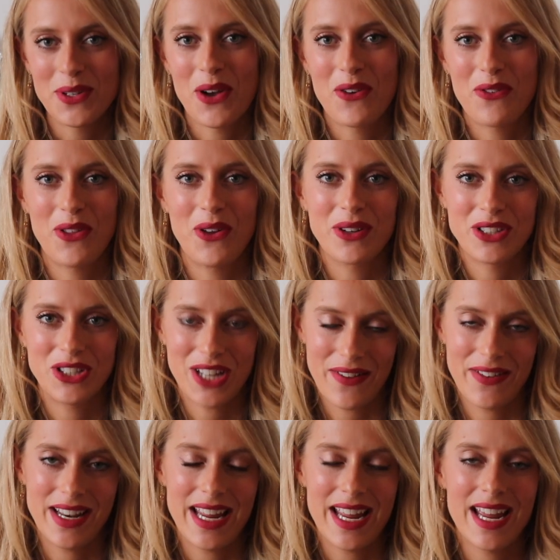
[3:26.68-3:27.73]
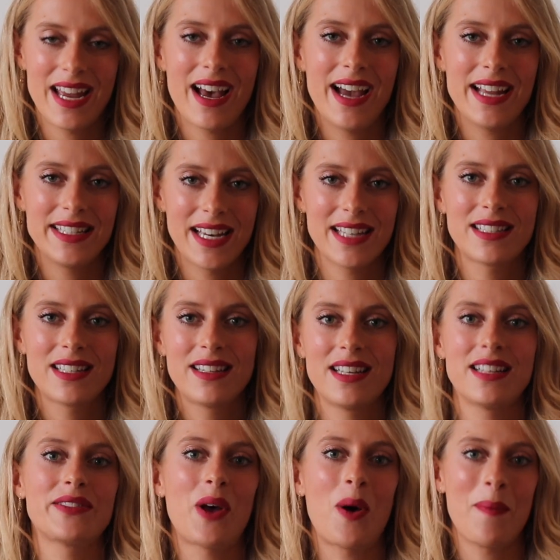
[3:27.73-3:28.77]
of longevity, I tested
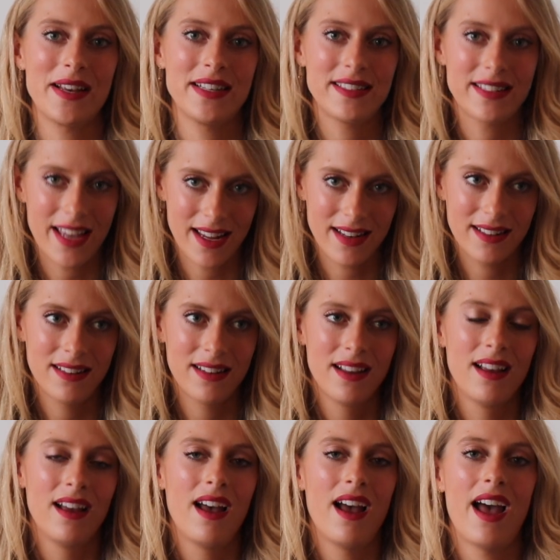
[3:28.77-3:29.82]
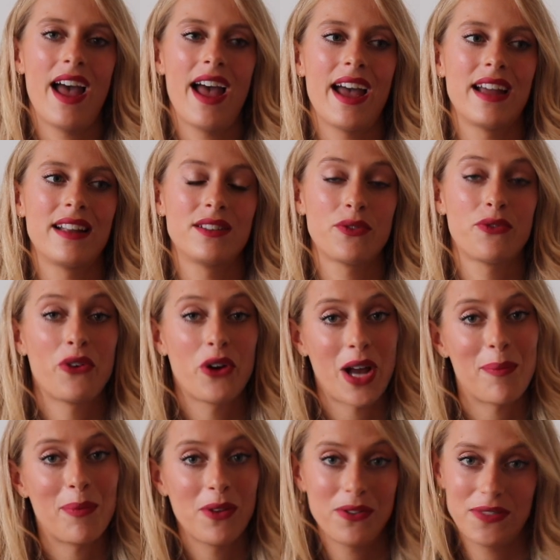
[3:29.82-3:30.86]
this on my skin and for a
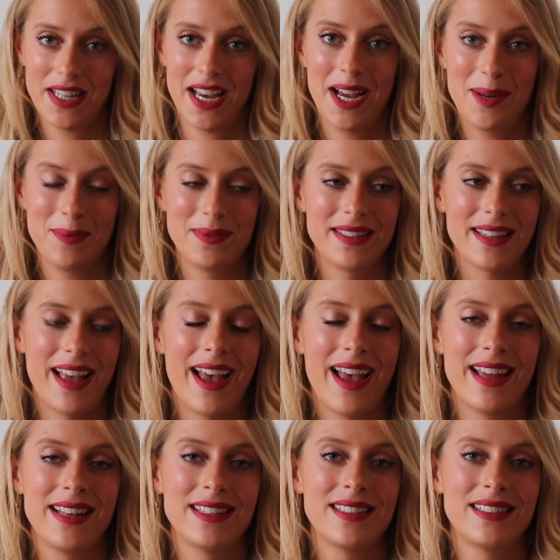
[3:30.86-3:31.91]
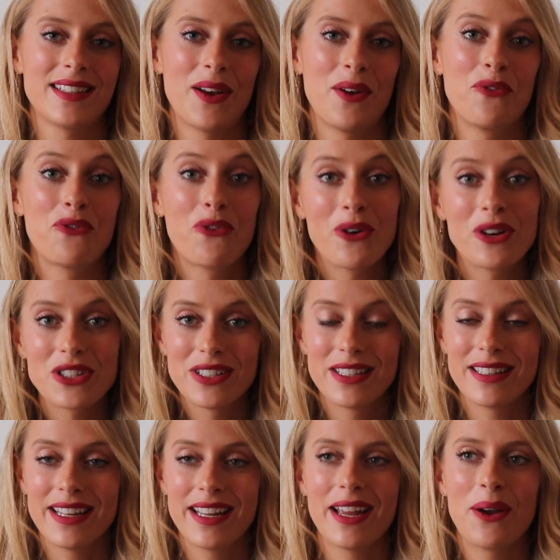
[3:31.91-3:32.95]
couple of times, and
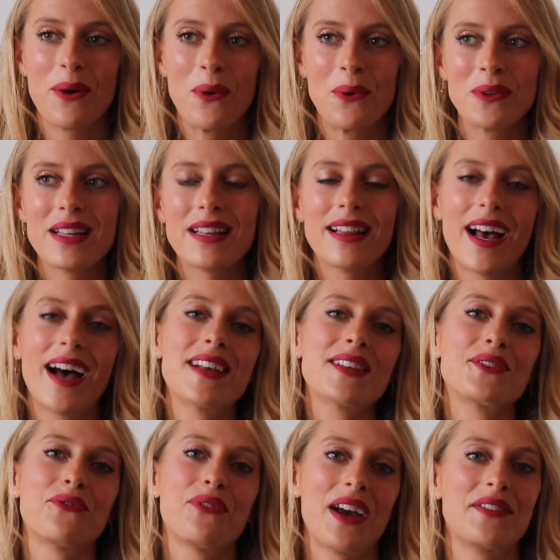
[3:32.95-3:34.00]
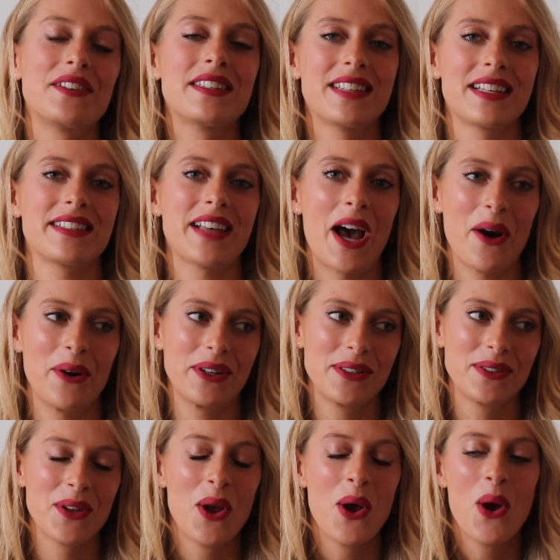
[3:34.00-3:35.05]
unfortunately it only lasts 5 to 6
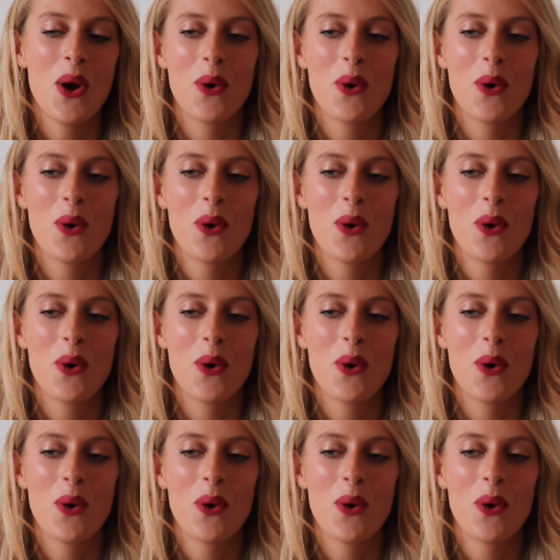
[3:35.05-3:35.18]
hours,